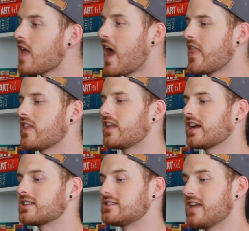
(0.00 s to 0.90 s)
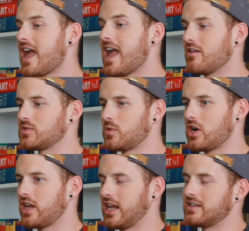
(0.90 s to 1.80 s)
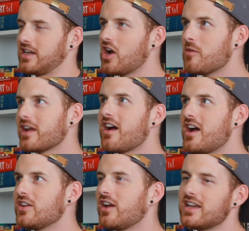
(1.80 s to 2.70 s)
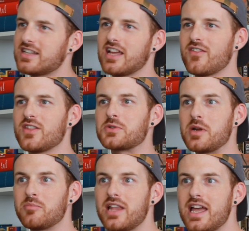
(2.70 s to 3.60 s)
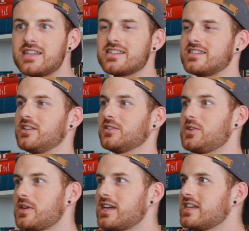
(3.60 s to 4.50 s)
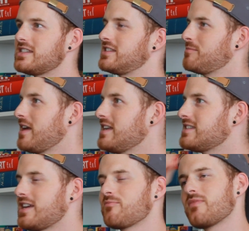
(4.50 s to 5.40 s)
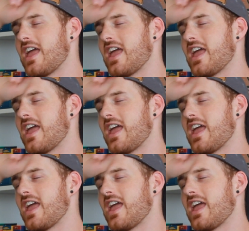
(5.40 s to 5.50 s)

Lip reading: And then the next day I was working and I was like, oh my god, you guys, like, I found this great place, it's near Lucas, it's amazing.